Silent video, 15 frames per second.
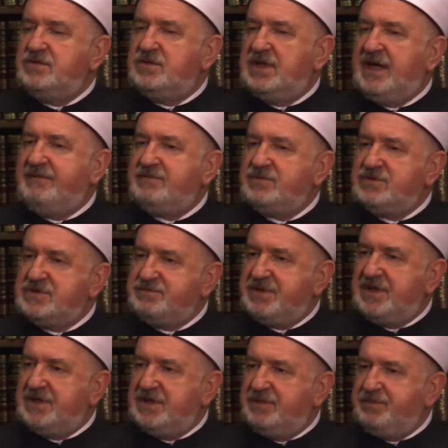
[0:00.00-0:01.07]
you have to
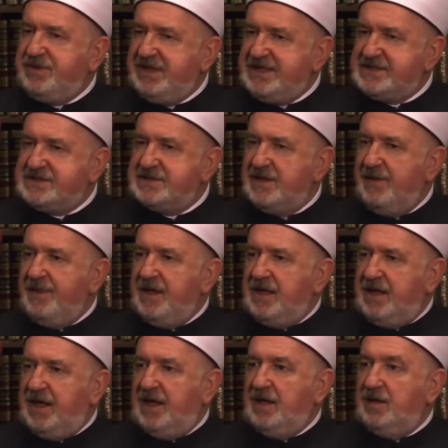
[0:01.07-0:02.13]
spread the peace.
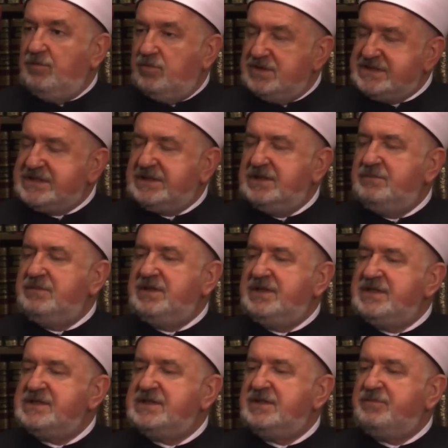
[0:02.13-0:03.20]
And Muslim
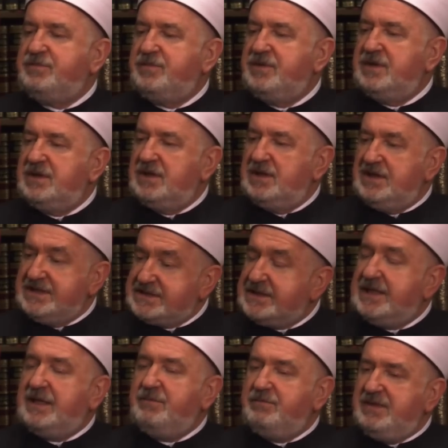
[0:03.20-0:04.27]
is the,
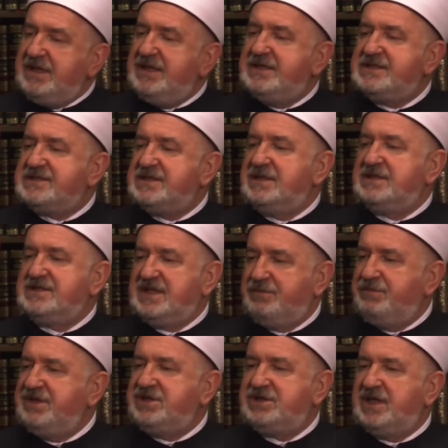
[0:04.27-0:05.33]
Islam means
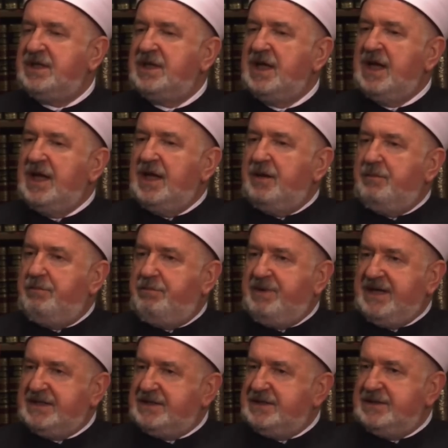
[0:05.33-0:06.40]
submission,
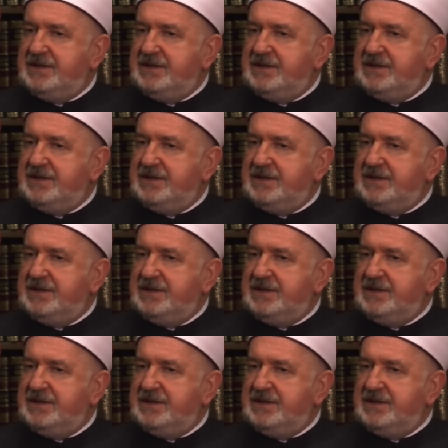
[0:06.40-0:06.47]
but